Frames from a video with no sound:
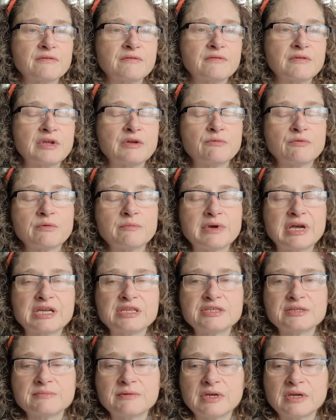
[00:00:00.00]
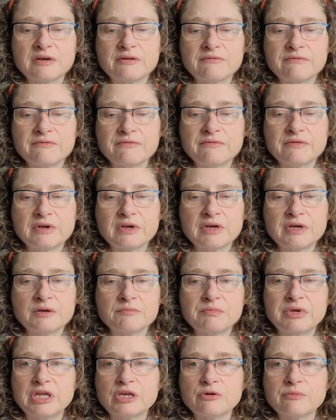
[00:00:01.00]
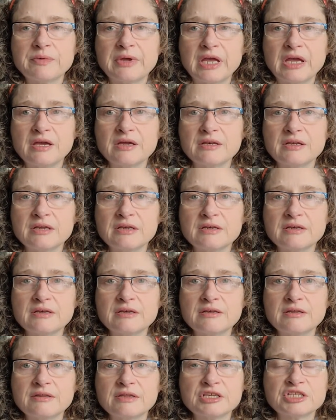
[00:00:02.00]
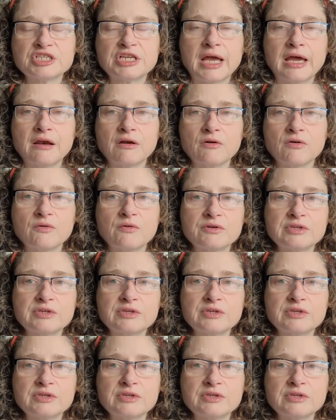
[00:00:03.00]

It reminds me of Peter Pan in The Shadow.